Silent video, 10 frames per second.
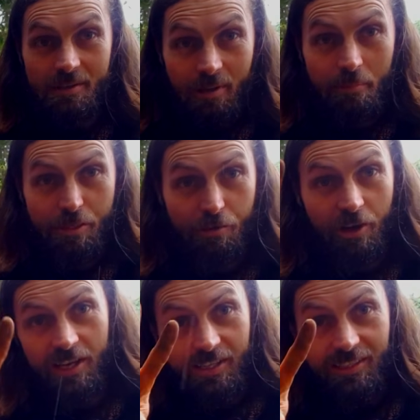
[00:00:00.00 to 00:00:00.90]
Tip number
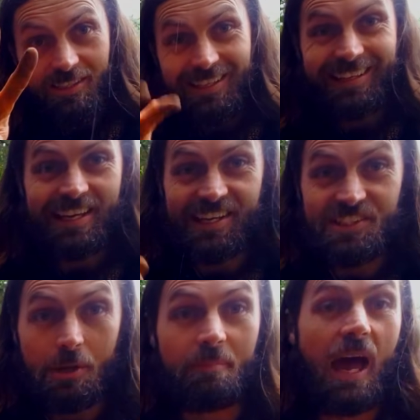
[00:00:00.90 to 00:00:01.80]
three
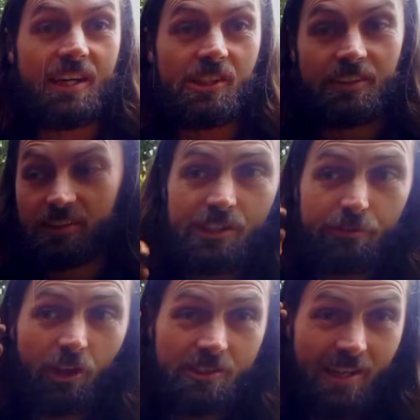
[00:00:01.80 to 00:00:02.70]
is compaction.
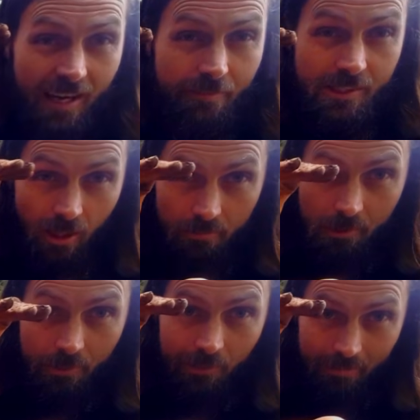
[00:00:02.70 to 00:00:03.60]
You've got to, every time
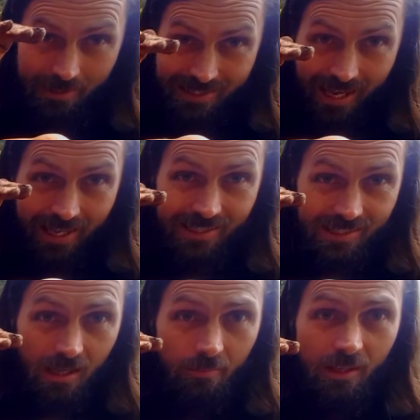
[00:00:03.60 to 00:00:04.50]
you build up a 10
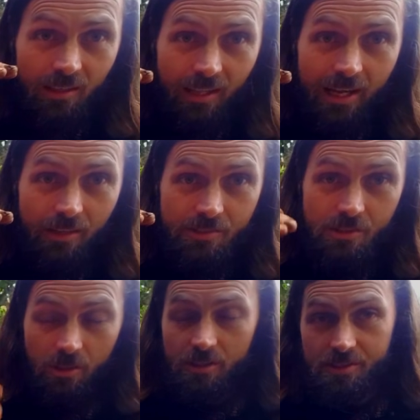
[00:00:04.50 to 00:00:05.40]
centimeter layer of
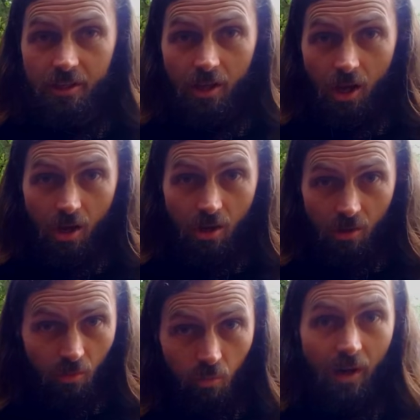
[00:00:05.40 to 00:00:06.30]
soil, so
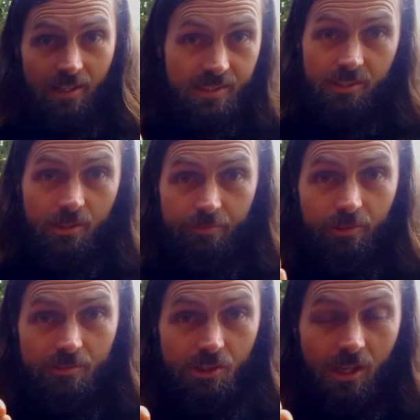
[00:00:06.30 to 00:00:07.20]
one
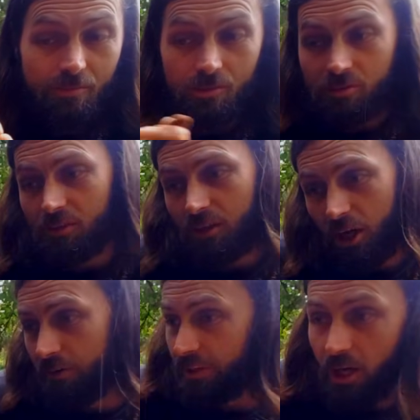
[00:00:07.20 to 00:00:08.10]
scoopful of shovel
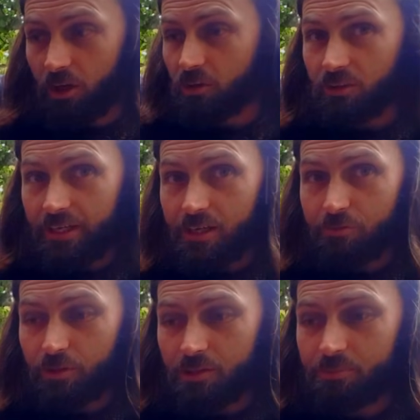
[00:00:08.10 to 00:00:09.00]
over the whole layer
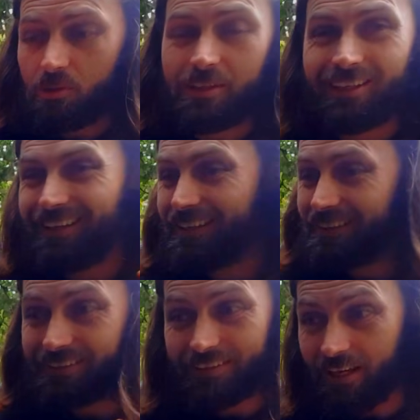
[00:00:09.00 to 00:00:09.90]
of what you're building,
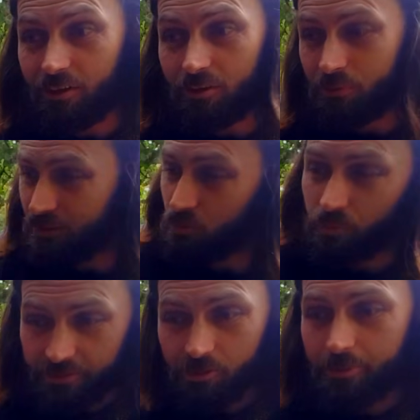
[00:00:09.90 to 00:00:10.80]
get on it with your
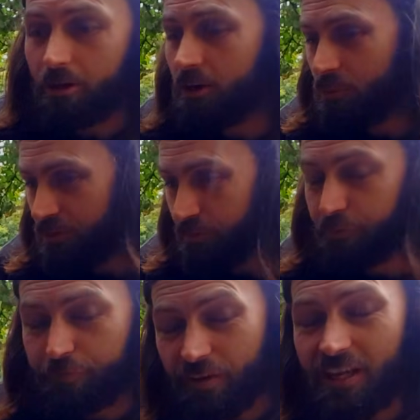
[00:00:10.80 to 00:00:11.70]
wheelbarrow, with your
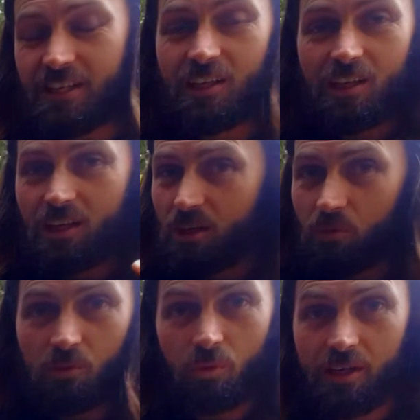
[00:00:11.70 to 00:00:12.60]
feet,
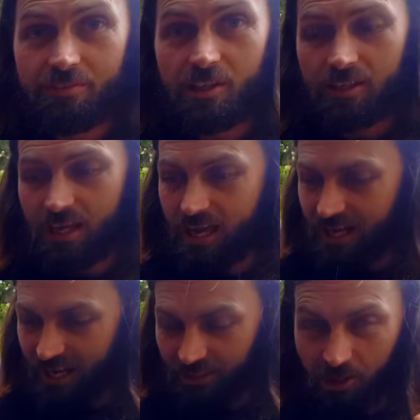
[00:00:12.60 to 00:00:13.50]
with whatever you
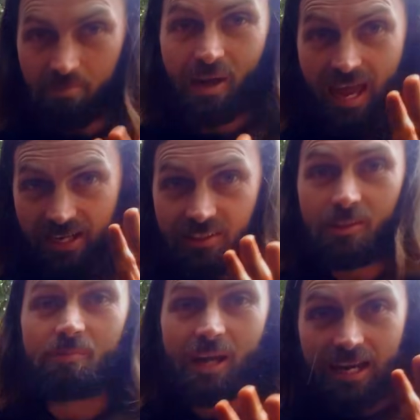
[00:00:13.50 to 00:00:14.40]
can, and compact,
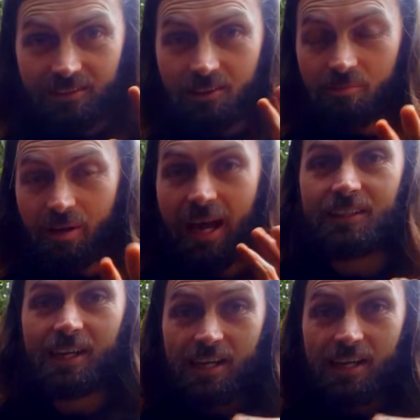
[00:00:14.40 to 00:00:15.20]
compact, compact.